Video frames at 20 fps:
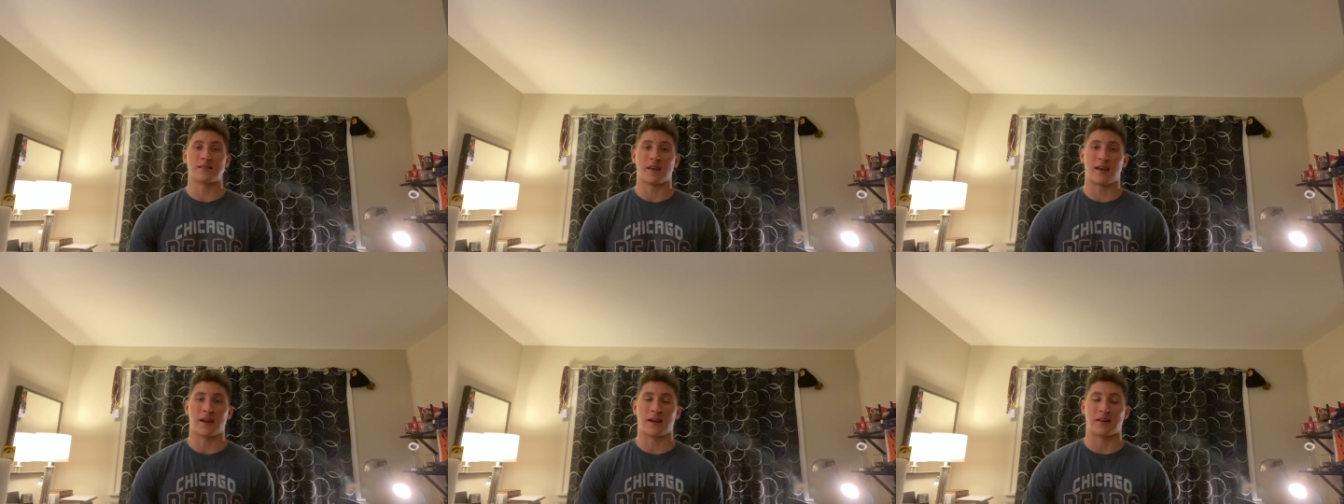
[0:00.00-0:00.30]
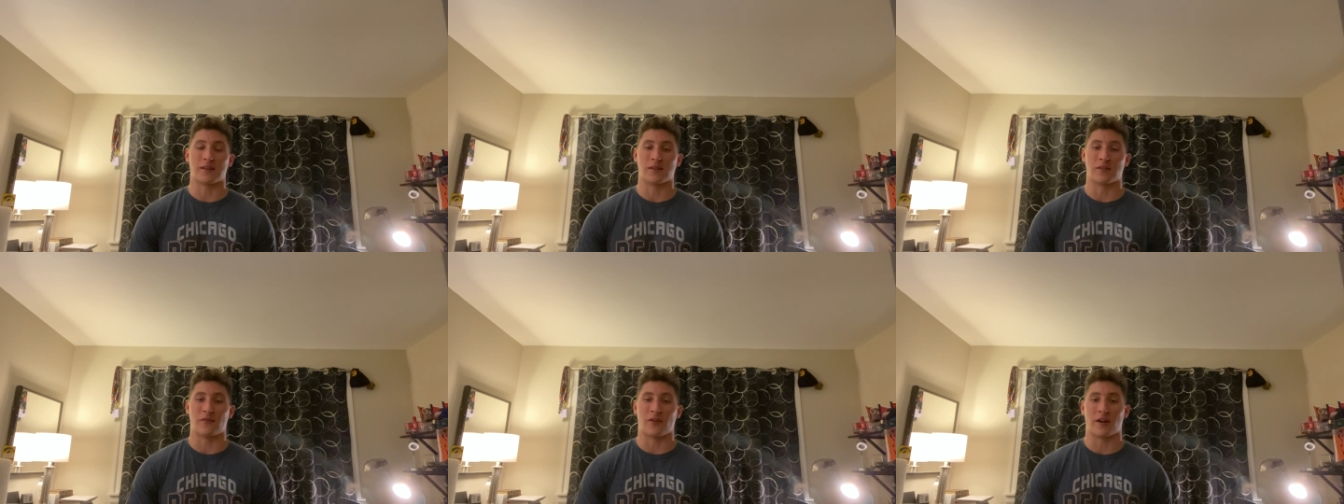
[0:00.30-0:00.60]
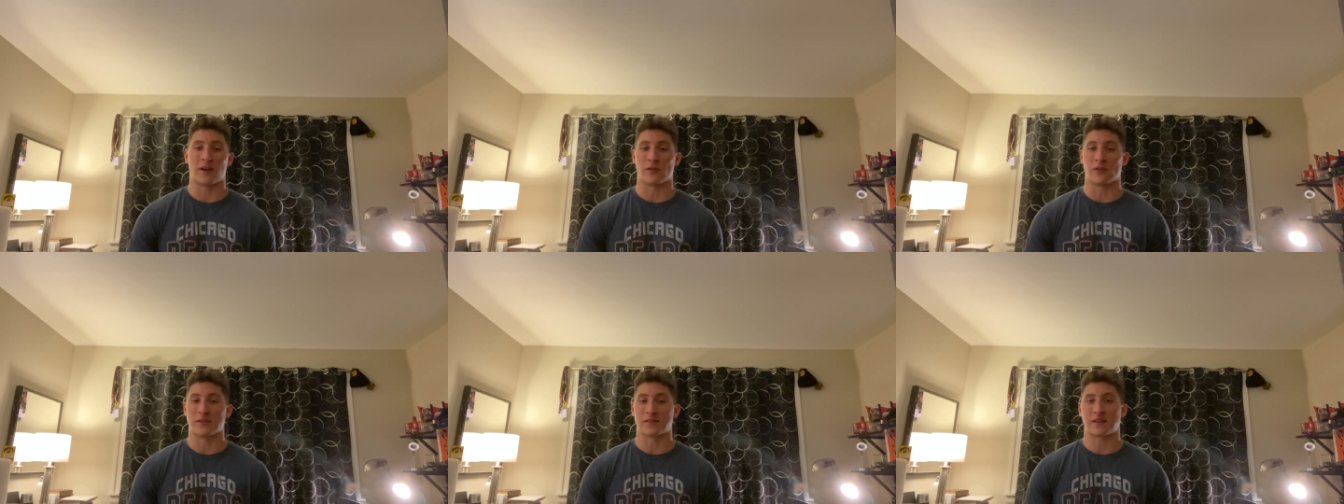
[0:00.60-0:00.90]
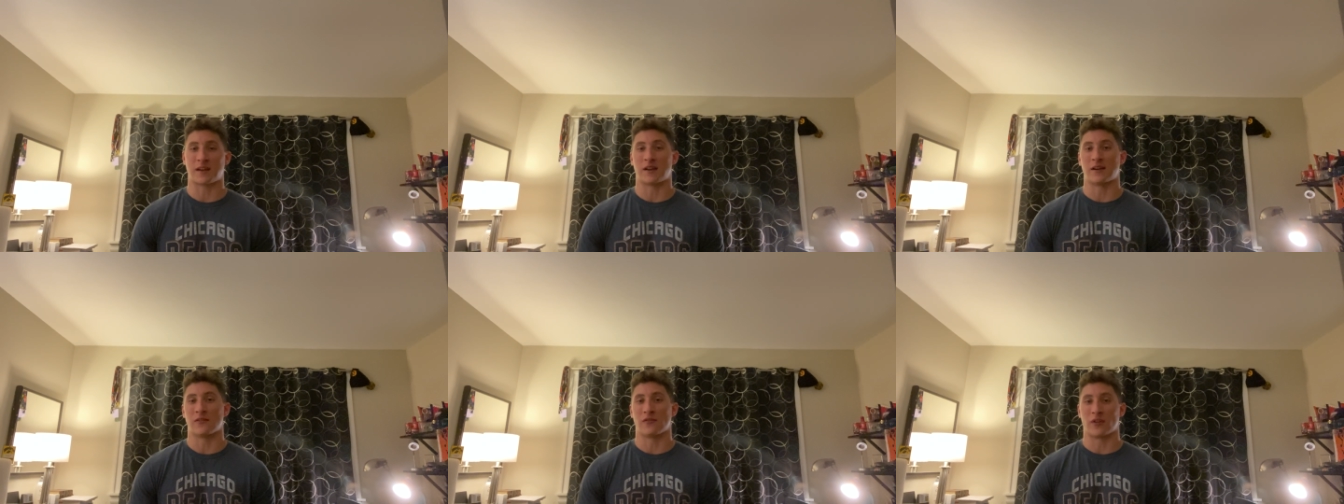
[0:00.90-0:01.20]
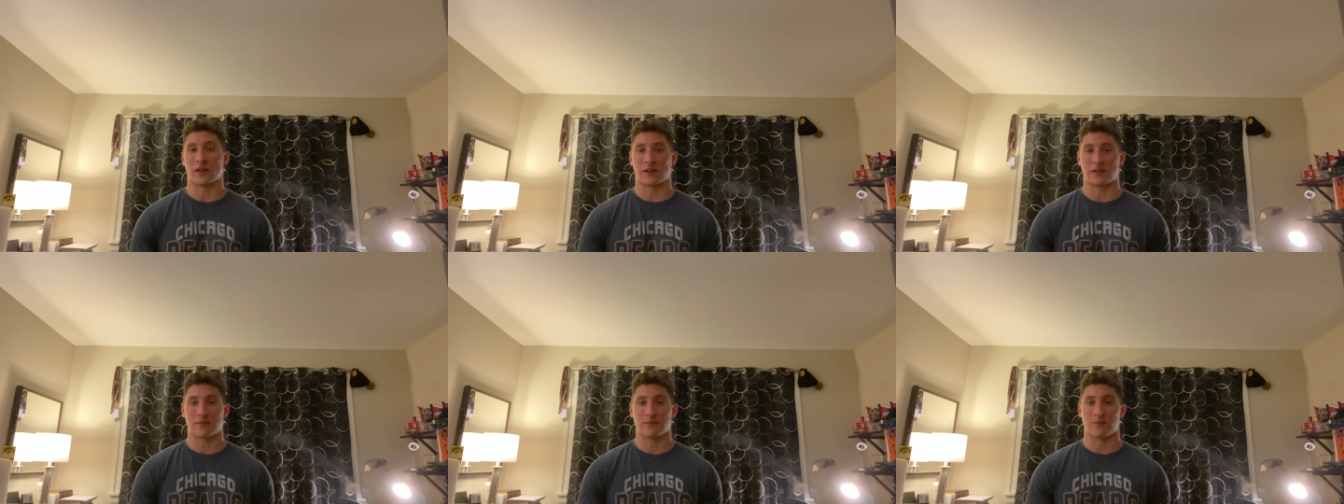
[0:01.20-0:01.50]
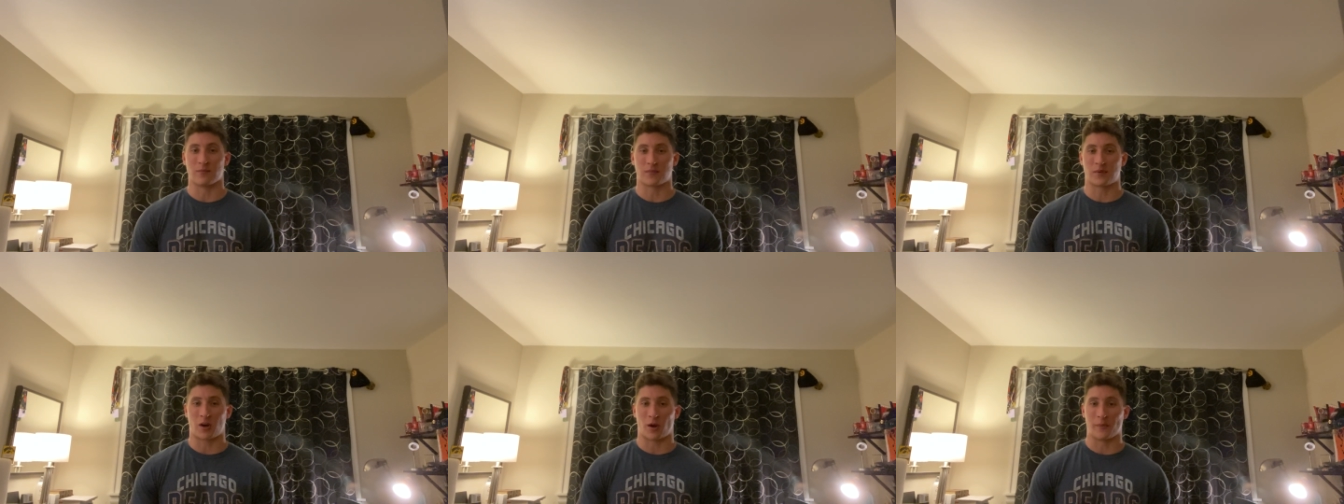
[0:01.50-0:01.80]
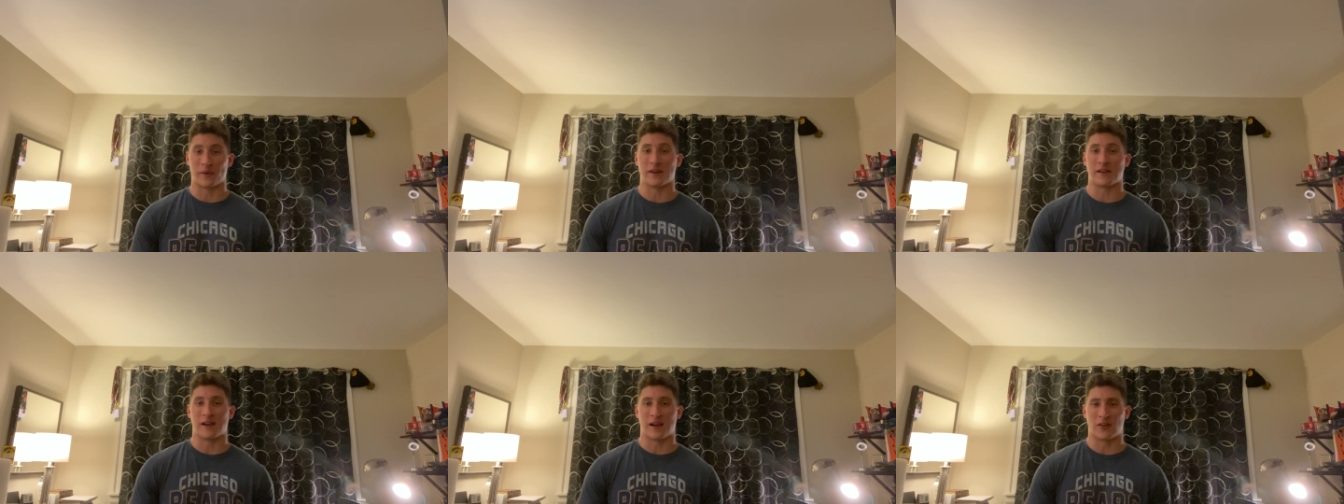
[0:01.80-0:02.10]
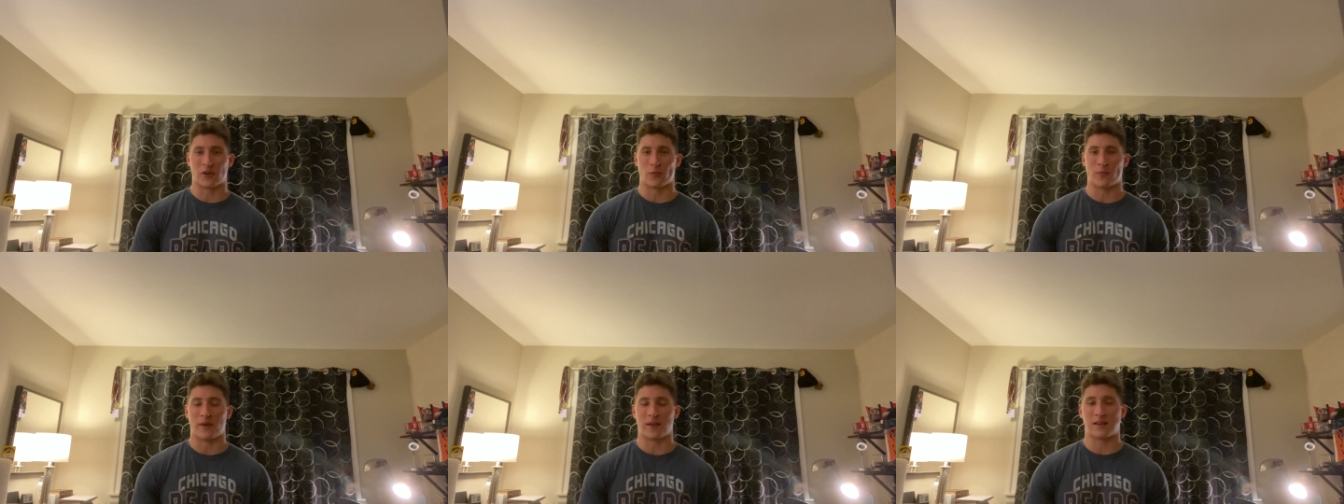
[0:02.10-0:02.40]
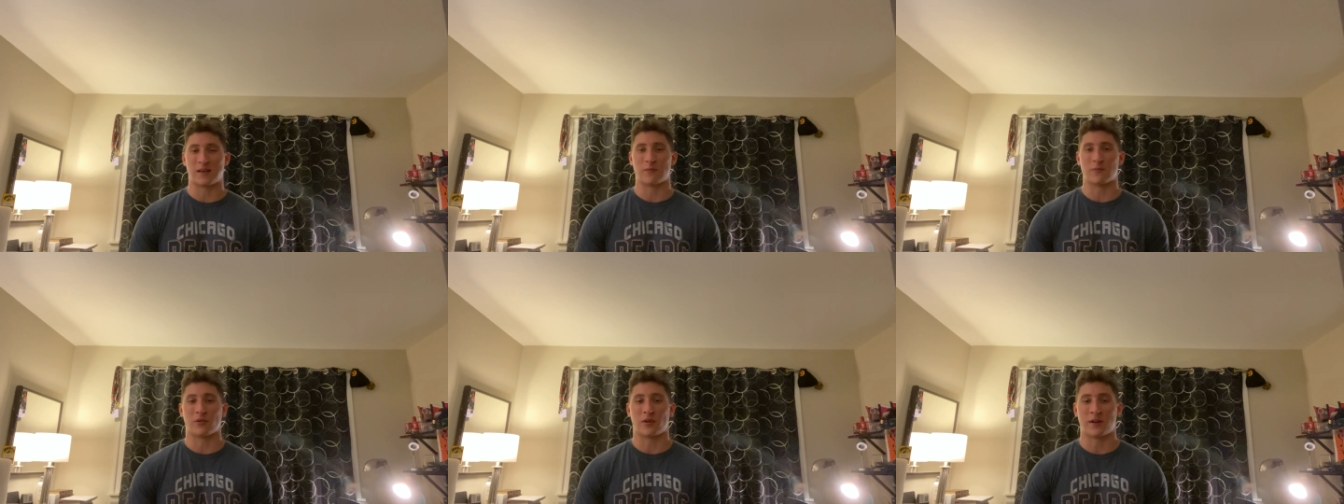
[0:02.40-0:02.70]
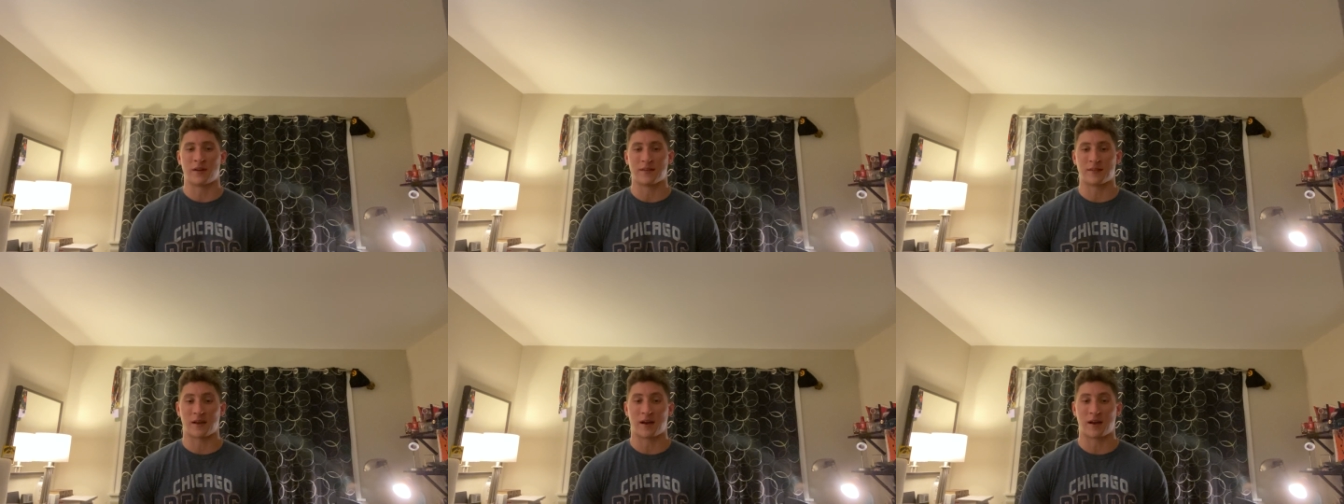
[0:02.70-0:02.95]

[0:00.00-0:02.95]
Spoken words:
and the veterans kind of like coming together, making plays.